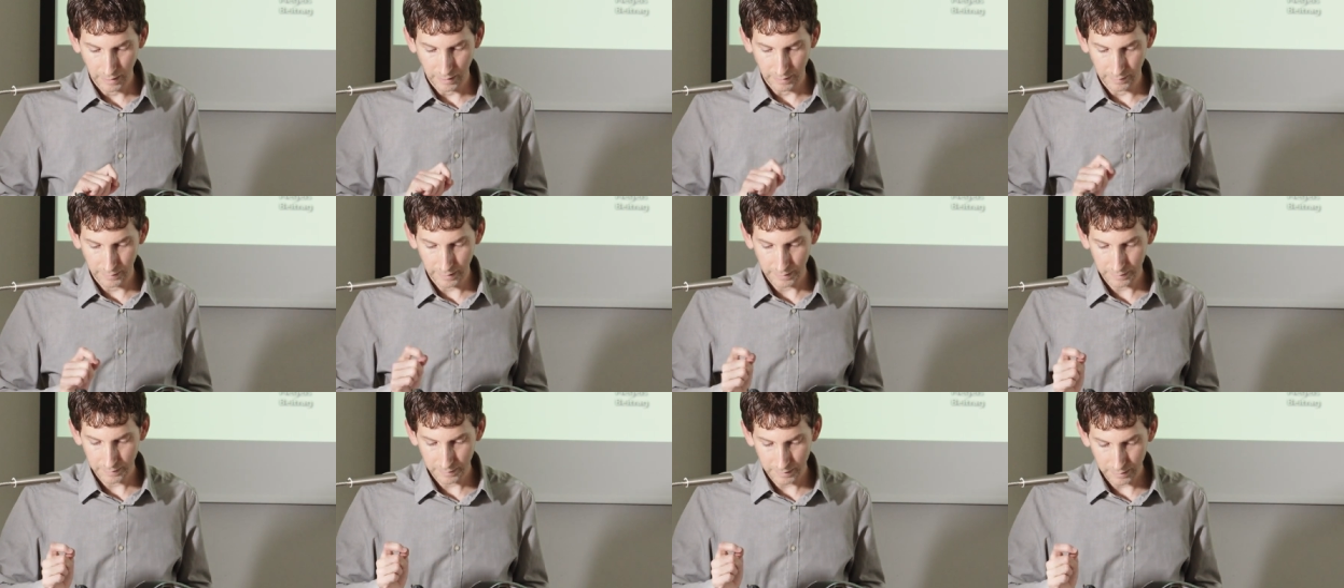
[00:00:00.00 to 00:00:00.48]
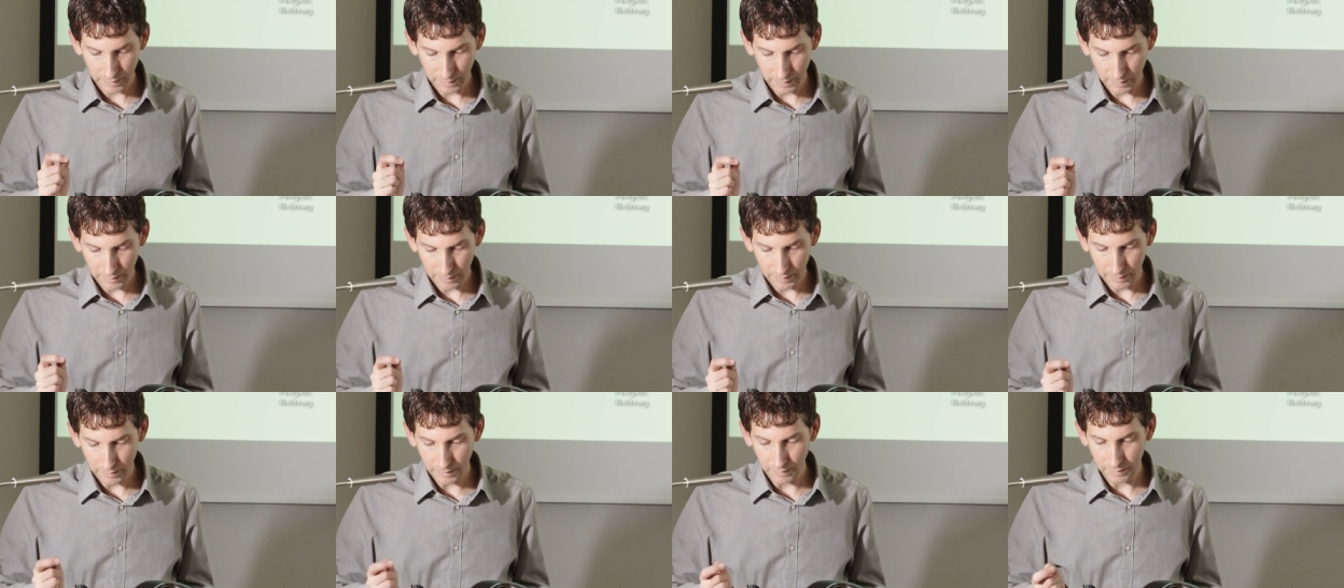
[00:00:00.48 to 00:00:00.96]
And that's that
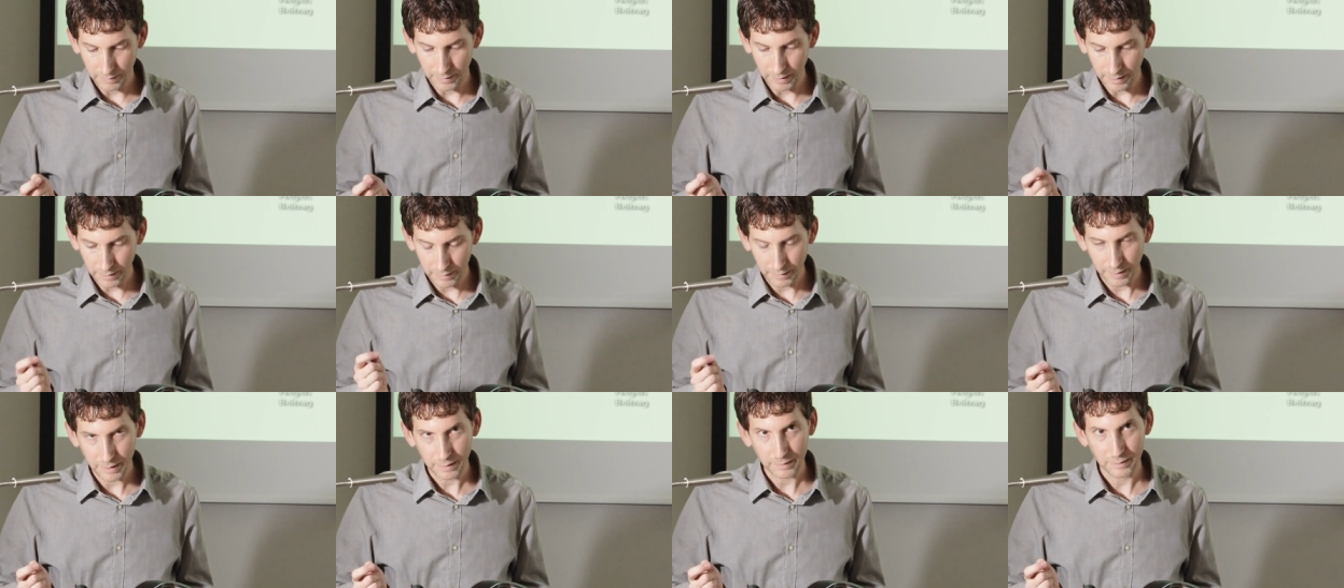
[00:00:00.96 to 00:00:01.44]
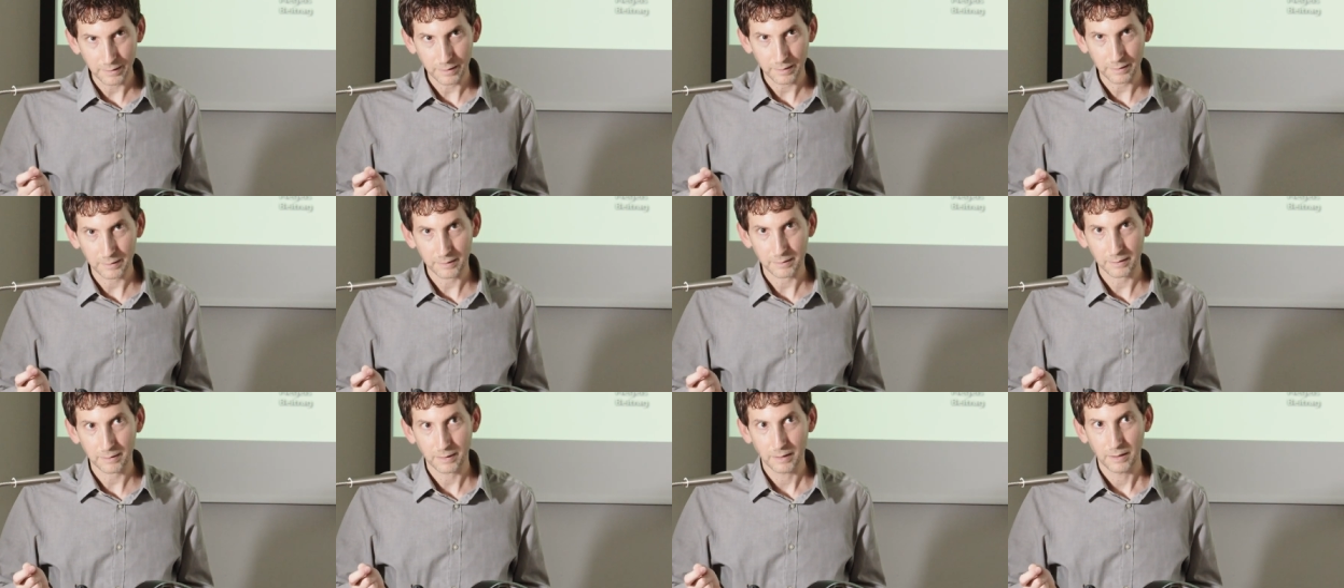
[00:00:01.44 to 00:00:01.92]

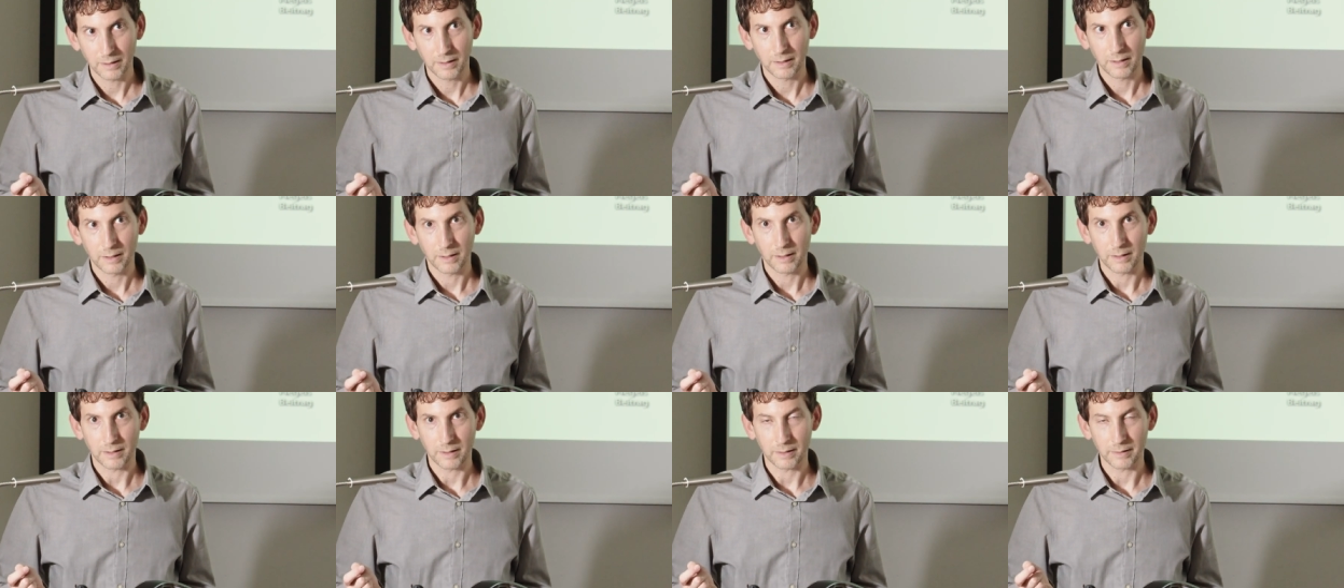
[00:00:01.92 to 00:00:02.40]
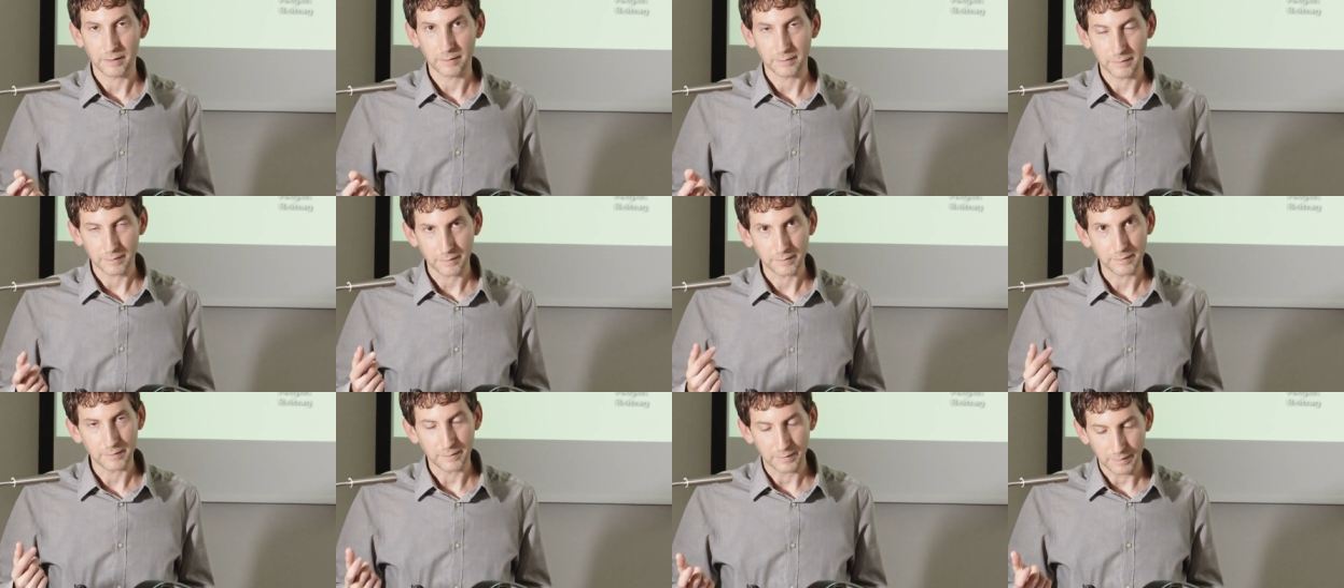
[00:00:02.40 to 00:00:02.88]
dialectics uh,
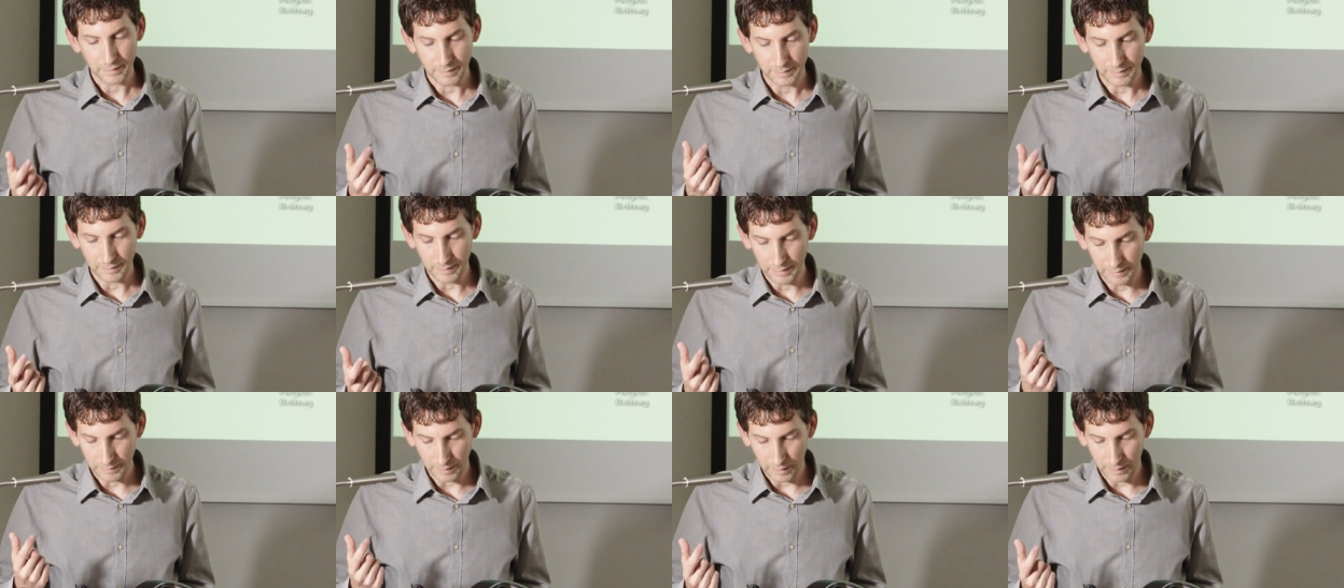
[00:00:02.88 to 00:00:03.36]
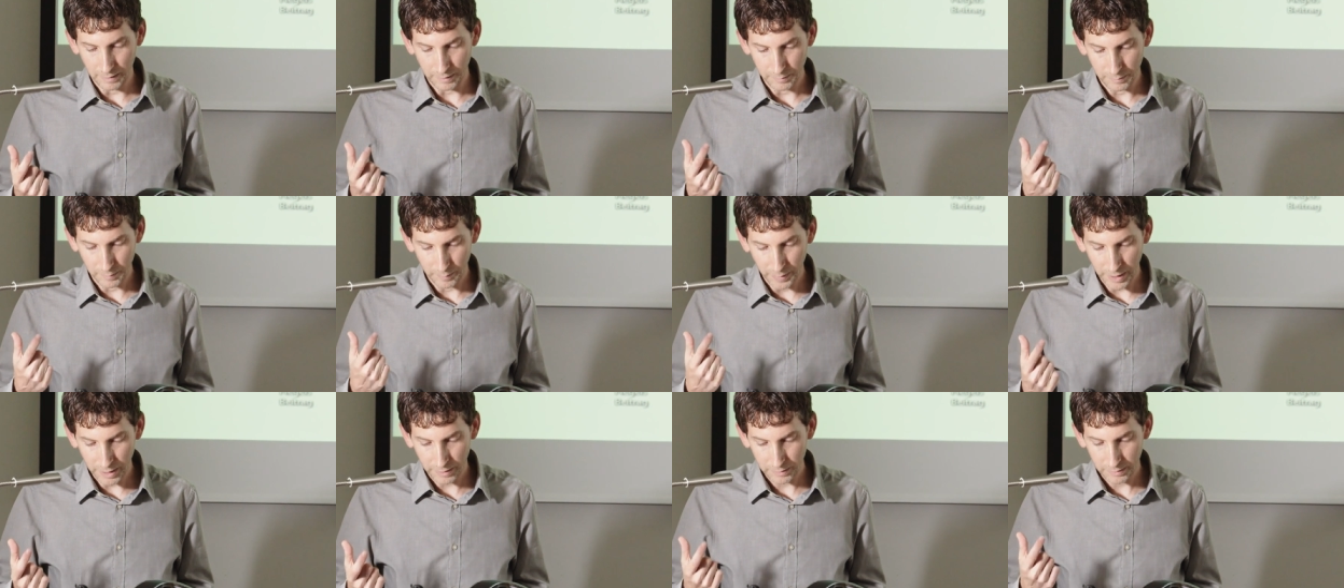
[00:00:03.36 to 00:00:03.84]

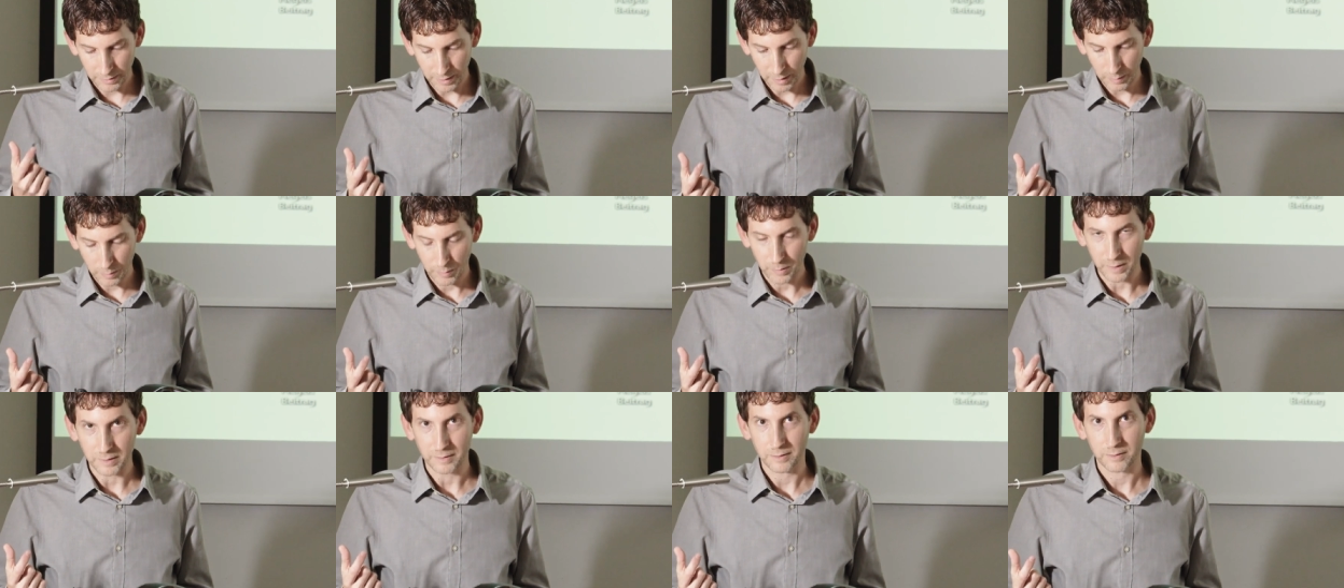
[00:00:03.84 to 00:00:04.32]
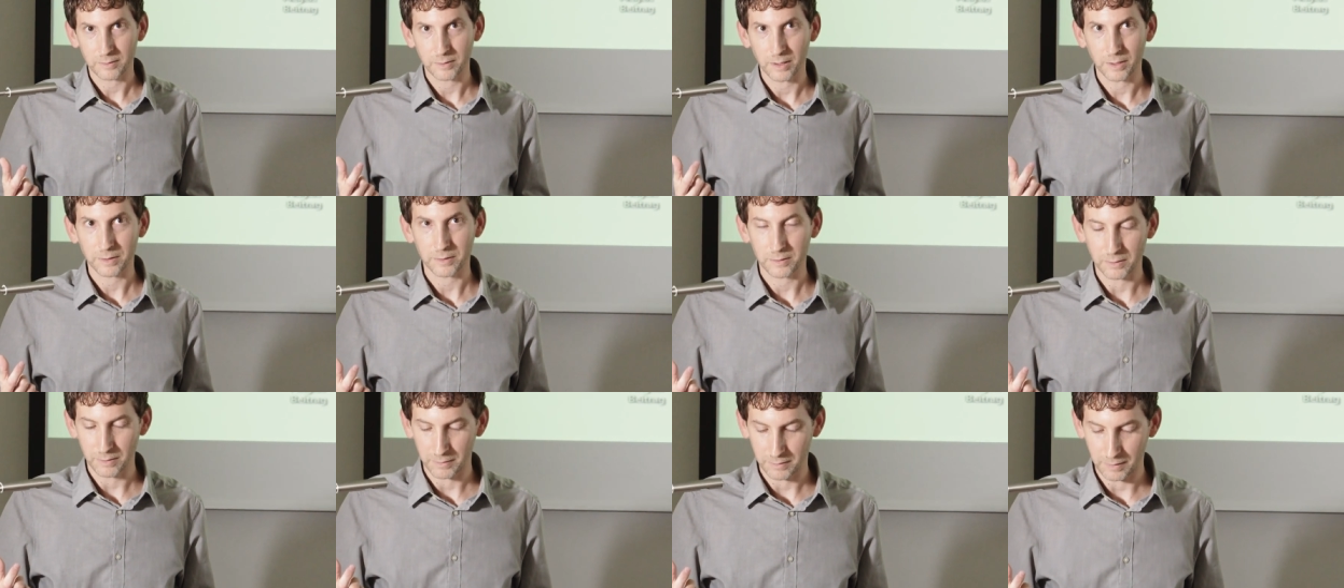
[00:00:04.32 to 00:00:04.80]
are bound up in
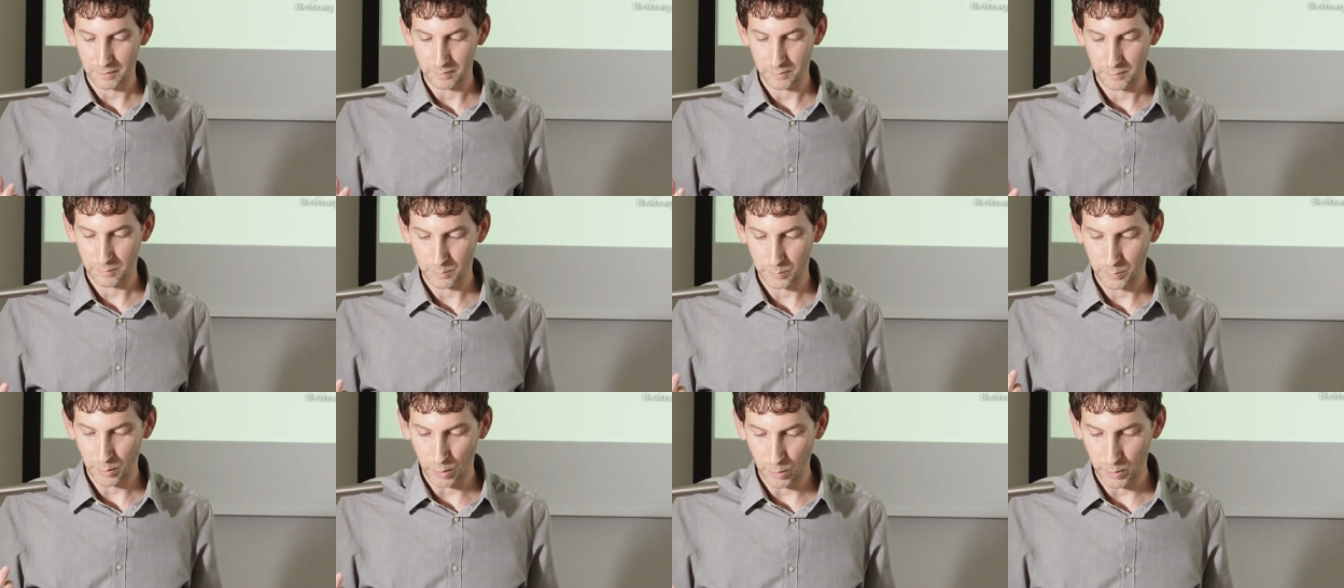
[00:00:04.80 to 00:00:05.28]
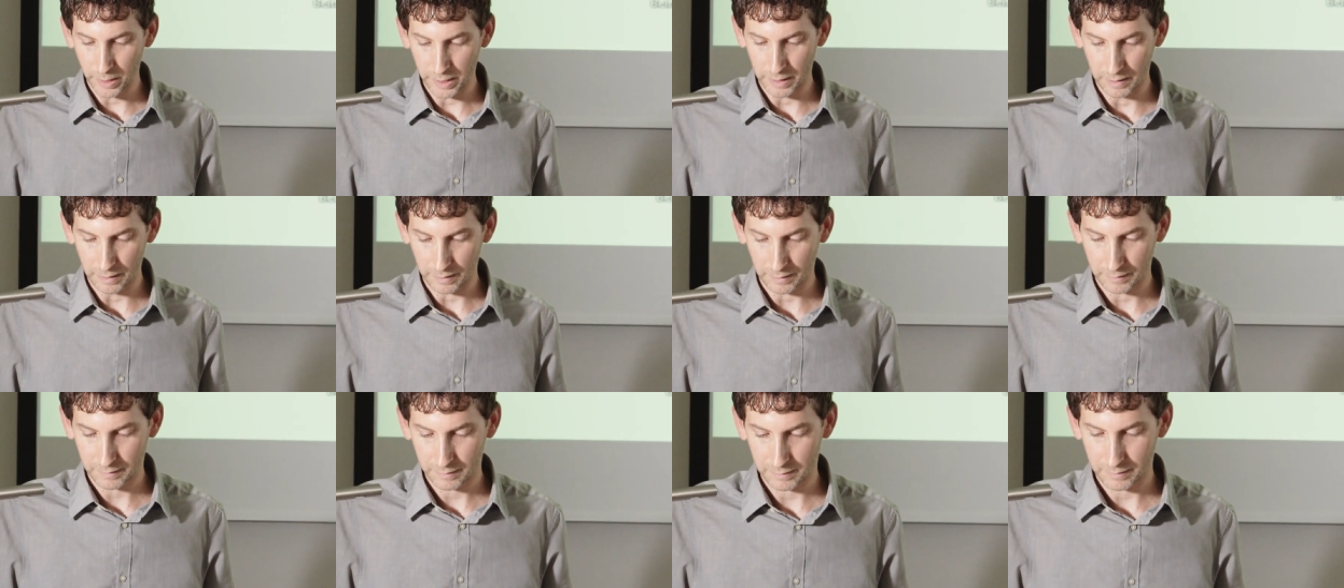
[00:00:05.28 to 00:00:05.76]
structures of
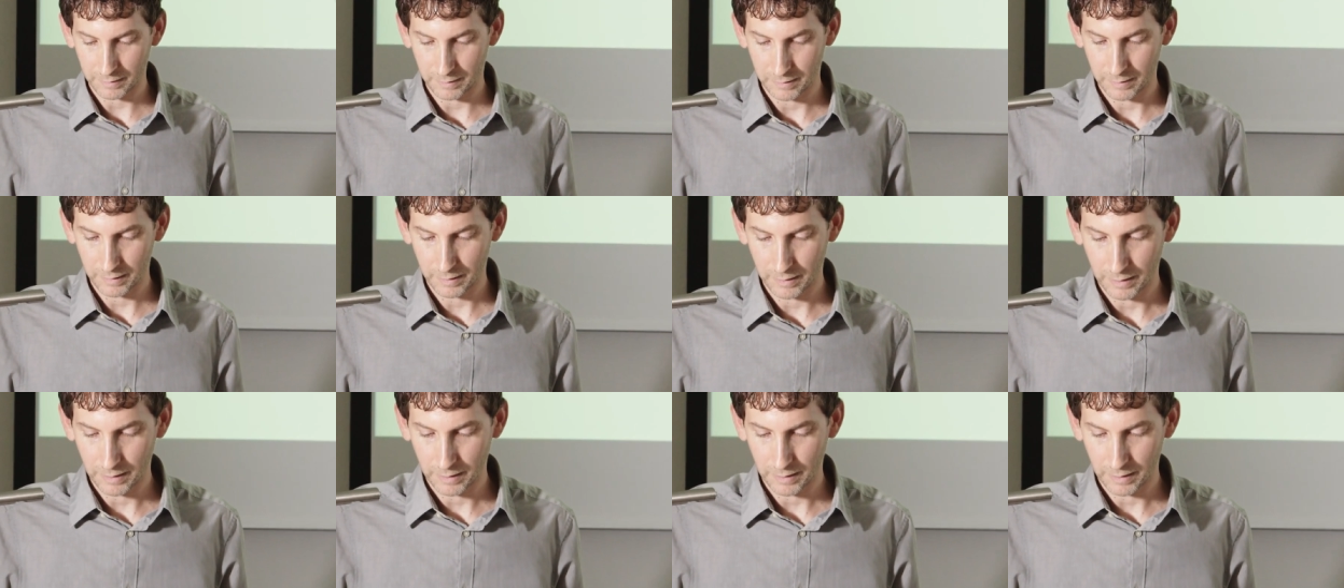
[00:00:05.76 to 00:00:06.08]
poetics.